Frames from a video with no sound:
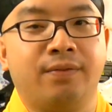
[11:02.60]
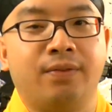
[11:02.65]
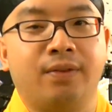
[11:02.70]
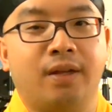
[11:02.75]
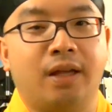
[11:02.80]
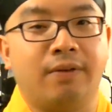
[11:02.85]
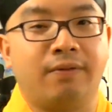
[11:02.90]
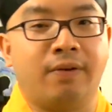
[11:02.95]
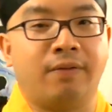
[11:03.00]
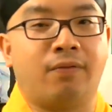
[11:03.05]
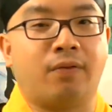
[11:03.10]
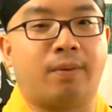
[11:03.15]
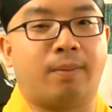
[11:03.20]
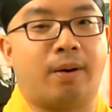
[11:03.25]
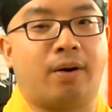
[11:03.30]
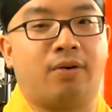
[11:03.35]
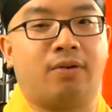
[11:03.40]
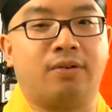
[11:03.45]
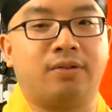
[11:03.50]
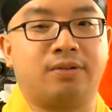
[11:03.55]
Even for
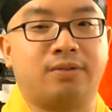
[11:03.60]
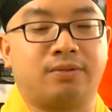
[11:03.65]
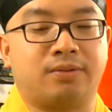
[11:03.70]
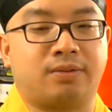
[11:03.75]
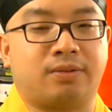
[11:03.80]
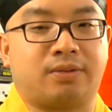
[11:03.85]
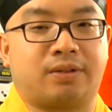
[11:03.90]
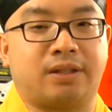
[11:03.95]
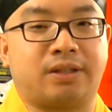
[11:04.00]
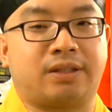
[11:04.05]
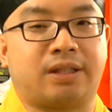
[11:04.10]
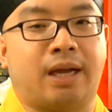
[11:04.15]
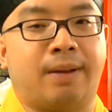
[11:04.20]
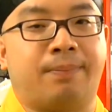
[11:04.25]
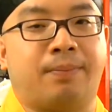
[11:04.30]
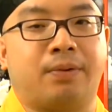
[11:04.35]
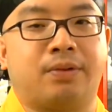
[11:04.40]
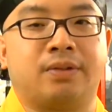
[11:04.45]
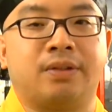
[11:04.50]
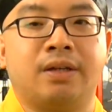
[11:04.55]
my own
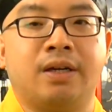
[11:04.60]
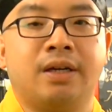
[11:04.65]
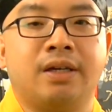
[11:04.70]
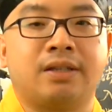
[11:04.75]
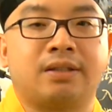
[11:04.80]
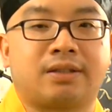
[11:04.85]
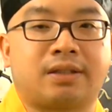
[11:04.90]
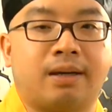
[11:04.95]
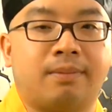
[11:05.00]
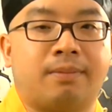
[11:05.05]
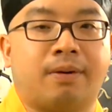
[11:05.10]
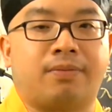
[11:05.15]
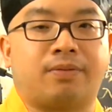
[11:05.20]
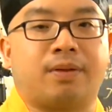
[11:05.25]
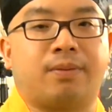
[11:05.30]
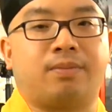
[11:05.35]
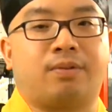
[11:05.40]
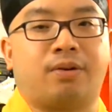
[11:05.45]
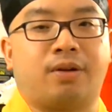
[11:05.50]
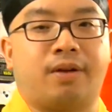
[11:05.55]
disciples, some of
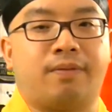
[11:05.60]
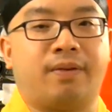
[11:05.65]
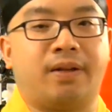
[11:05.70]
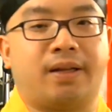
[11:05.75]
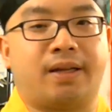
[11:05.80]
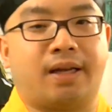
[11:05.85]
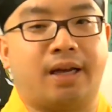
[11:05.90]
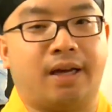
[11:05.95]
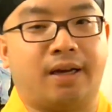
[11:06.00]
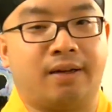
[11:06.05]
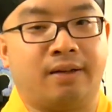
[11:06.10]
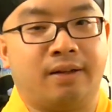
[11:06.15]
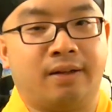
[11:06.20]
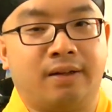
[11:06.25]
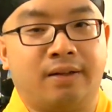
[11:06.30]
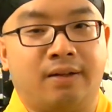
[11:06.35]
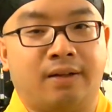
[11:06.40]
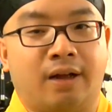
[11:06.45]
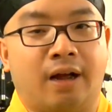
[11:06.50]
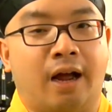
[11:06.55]
them don't even get
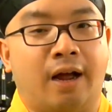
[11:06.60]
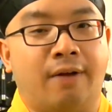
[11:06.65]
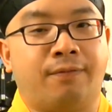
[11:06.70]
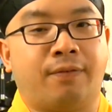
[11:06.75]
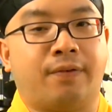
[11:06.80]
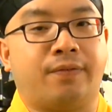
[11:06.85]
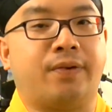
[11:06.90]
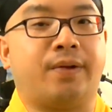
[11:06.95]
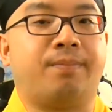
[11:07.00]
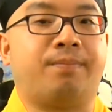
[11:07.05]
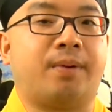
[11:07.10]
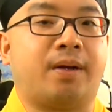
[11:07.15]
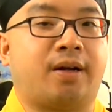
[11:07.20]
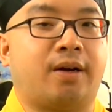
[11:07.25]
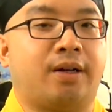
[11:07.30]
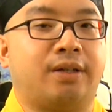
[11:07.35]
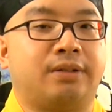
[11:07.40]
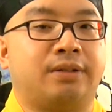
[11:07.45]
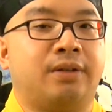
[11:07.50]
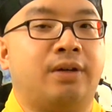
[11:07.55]
half of it
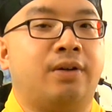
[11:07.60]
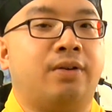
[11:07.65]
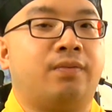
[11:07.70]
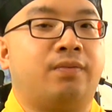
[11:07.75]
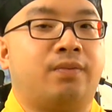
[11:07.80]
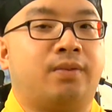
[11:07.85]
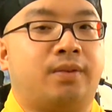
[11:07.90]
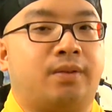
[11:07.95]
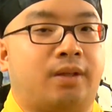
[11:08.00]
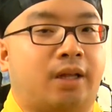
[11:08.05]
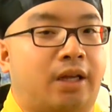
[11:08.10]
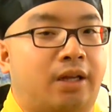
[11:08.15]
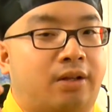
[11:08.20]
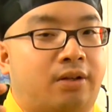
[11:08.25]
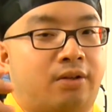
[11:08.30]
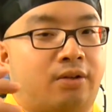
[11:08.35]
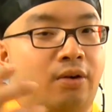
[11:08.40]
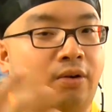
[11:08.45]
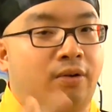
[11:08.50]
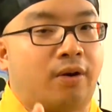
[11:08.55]
because they
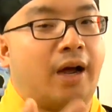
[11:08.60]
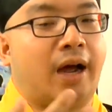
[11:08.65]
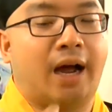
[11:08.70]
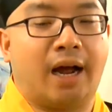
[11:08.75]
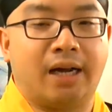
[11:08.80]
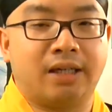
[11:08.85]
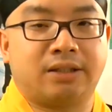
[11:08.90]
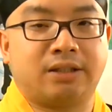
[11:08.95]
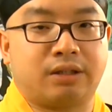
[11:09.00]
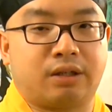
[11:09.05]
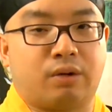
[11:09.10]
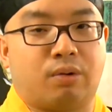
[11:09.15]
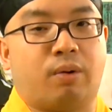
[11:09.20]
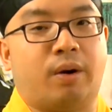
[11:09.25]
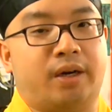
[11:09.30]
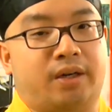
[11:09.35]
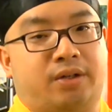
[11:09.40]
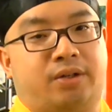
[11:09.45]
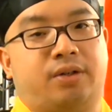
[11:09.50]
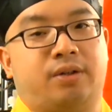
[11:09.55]
don't ask
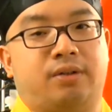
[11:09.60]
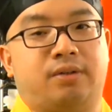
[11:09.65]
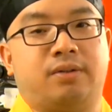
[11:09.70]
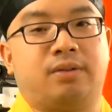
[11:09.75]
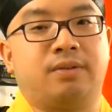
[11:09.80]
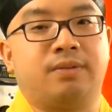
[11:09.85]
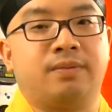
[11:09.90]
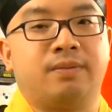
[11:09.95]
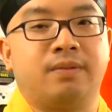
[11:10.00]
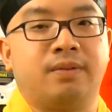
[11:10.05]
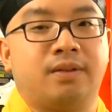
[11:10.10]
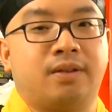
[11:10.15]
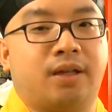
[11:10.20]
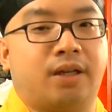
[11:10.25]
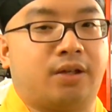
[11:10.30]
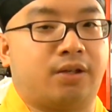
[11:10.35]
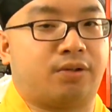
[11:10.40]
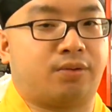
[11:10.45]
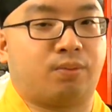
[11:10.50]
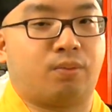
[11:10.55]
questions.
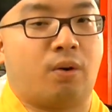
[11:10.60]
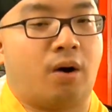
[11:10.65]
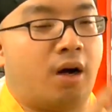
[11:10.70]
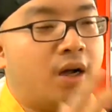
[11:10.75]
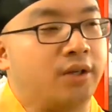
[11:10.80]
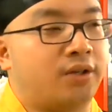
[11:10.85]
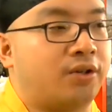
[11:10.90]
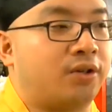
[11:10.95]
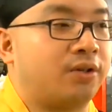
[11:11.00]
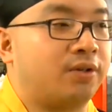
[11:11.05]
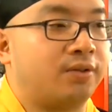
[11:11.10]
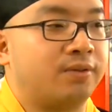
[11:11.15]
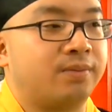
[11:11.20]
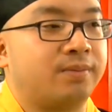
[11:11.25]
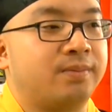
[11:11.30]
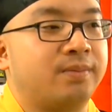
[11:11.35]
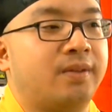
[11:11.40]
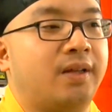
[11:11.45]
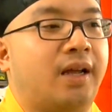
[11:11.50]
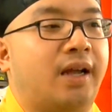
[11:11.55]
They just watch
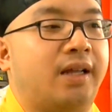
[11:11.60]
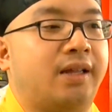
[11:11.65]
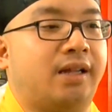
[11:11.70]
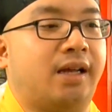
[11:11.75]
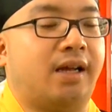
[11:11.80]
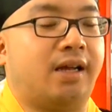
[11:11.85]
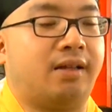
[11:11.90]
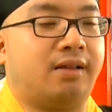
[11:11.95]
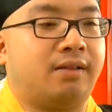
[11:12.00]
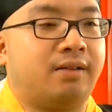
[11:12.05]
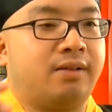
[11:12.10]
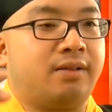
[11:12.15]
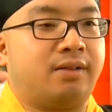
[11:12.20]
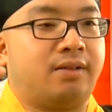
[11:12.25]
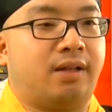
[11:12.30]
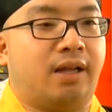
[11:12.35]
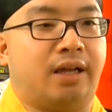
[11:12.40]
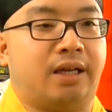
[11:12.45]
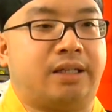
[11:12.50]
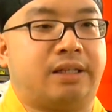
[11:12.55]
and then
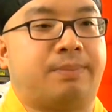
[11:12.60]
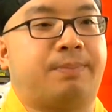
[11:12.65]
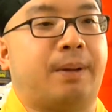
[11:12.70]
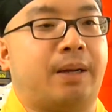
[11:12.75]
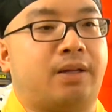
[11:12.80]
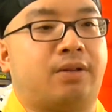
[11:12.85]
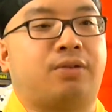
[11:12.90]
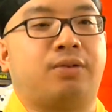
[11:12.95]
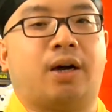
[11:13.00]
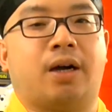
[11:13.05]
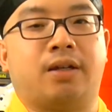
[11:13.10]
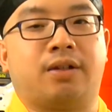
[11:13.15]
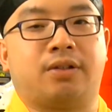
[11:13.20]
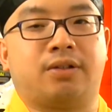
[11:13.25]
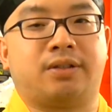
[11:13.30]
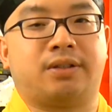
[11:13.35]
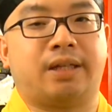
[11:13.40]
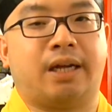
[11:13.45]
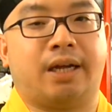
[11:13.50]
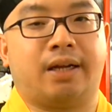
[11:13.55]
expect to
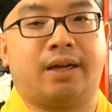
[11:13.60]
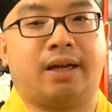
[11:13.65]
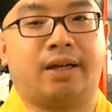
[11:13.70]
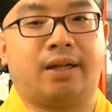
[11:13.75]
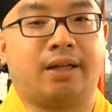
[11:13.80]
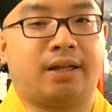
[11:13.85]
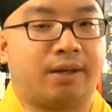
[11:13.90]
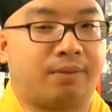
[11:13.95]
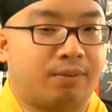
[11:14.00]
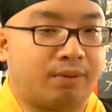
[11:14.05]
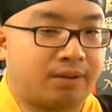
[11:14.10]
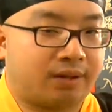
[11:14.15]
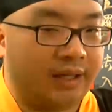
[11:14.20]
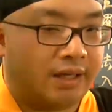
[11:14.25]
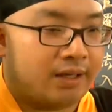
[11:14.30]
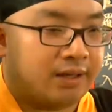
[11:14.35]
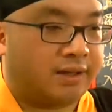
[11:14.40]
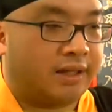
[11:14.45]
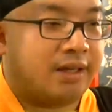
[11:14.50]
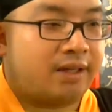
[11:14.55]
understand, and then they will
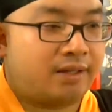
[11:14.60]
think